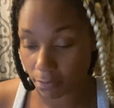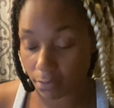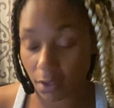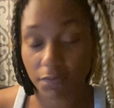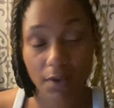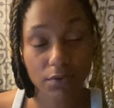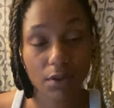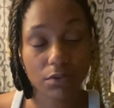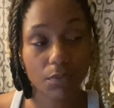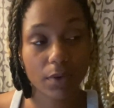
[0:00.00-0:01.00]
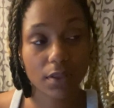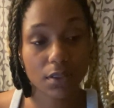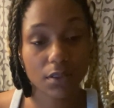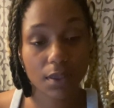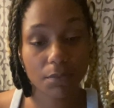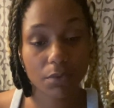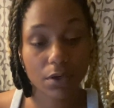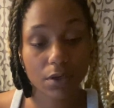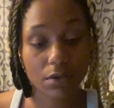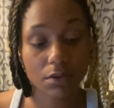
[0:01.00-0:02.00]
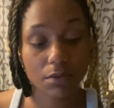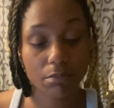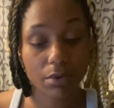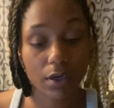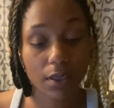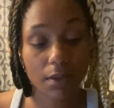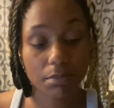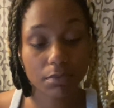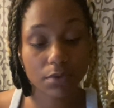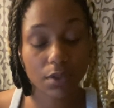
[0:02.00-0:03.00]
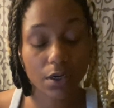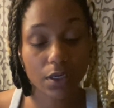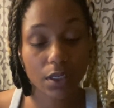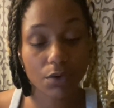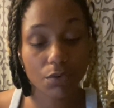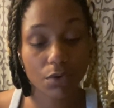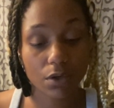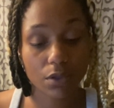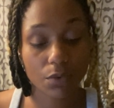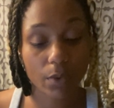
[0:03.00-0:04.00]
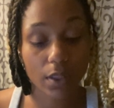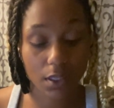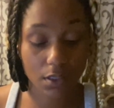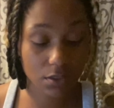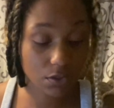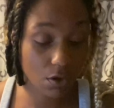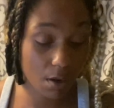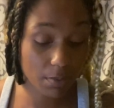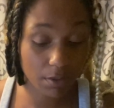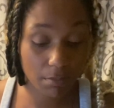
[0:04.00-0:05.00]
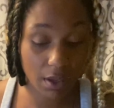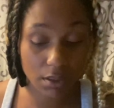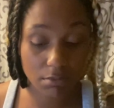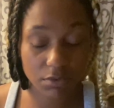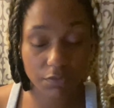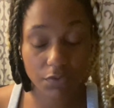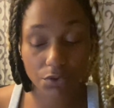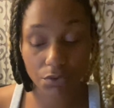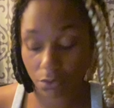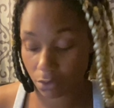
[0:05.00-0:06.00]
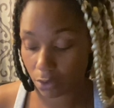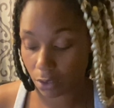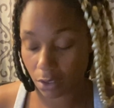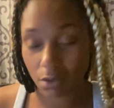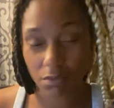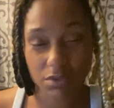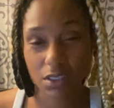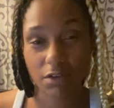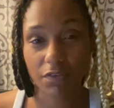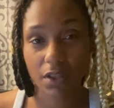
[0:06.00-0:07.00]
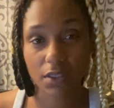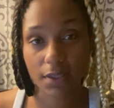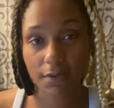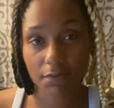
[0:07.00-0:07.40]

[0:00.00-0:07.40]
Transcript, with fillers: they found out the way that they were brought up learning or the way that this karmic made them to feel was ineffective.